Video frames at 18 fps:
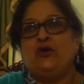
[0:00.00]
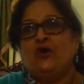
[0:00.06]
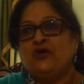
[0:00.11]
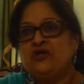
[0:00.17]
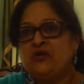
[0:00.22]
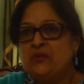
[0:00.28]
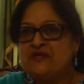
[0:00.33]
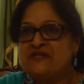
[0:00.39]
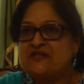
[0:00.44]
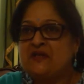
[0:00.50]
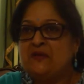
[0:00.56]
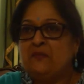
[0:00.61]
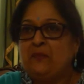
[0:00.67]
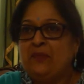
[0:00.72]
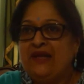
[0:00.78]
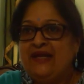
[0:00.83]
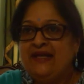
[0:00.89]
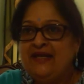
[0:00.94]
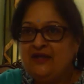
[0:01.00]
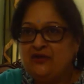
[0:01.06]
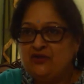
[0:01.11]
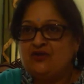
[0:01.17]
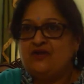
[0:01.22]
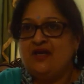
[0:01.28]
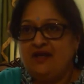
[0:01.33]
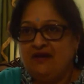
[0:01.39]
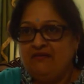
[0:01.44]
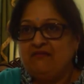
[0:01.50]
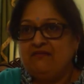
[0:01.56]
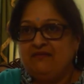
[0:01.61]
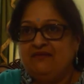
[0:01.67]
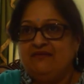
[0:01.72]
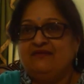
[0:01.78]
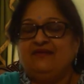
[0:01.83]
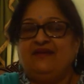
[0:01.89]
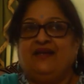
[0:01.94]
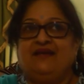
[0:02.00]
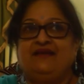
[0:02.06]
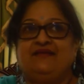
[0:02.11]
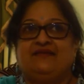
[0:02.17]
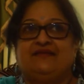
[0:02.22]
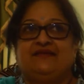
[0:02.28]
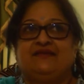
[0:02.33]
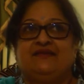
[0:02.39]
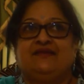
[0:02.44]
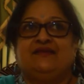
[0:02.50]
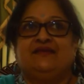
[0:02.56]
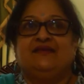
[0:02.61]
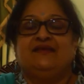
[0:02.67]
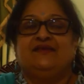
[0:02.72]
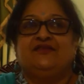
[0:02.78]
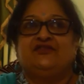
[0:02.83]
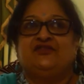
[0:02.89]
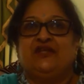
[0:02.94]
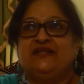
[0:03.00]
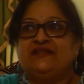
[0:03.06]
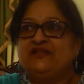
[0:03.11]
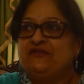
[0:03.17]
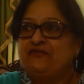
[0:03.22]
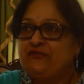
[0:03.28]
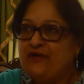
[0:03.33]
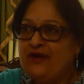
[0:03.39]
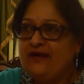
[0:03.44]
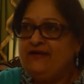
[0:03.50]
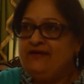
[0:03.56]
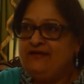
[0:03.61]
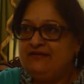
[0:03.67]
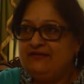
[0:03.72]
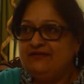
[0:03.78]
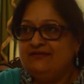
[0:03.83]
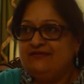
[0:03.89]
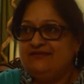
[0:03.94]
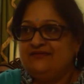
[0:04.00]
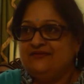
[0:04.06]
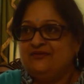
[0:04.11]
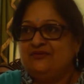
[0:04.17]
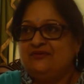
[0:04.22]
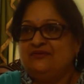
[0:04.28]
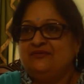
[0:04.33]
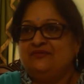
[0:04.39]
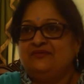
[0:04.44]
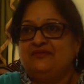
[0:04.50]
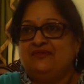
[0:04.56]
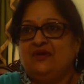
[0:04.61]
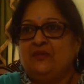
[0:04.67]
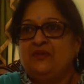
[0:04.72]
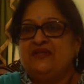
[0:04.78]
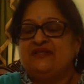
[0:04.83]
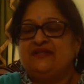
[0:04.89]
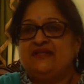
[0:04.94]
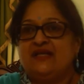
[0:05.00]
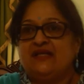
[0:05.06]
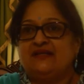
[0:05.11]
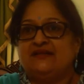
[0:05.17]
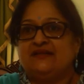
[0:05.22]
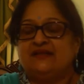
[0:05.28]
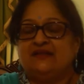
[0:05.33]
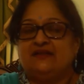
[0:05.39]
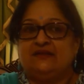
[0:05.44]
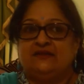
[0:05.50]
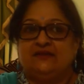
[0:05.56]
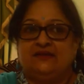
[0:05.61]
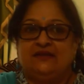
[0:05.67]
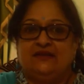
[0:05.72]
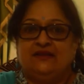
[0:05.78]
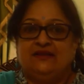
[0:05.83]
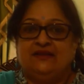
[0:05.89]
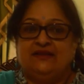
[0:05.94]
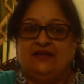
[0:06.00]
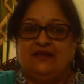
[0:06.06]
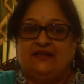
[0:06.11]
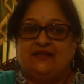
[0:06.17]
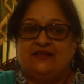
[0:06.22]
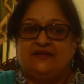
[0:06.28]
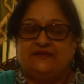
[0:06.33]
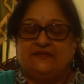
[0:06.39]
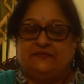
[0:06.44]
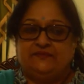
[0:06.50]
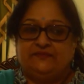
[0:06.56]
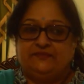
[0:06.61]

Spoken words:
My daughter was complaining today that she has a friend who always tells her that